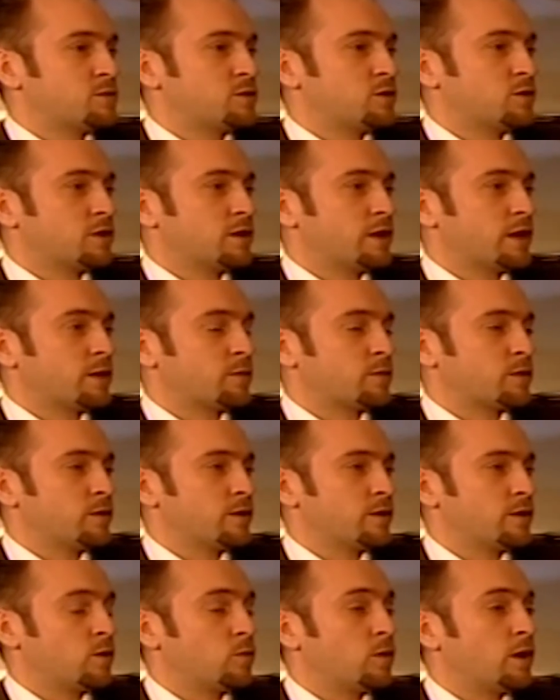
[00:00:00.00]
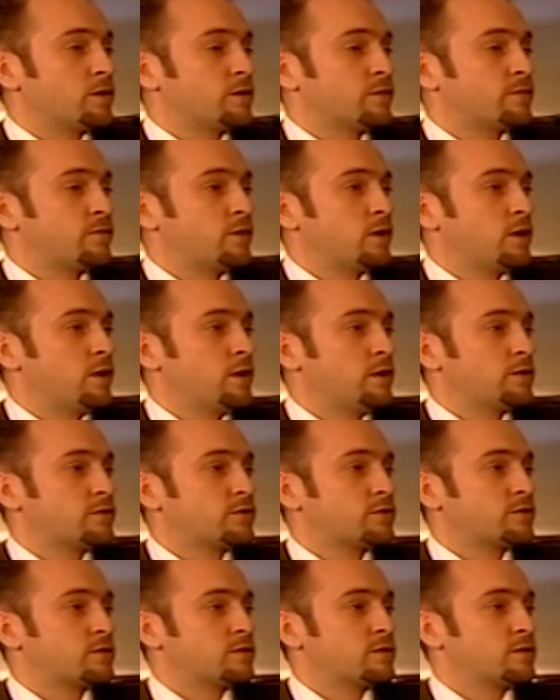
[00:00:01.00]
do connect with you. I don't know why. The
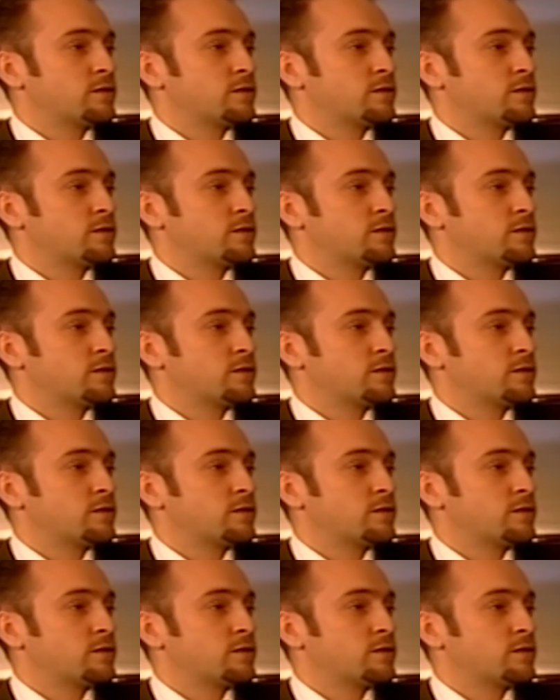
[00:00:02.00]
first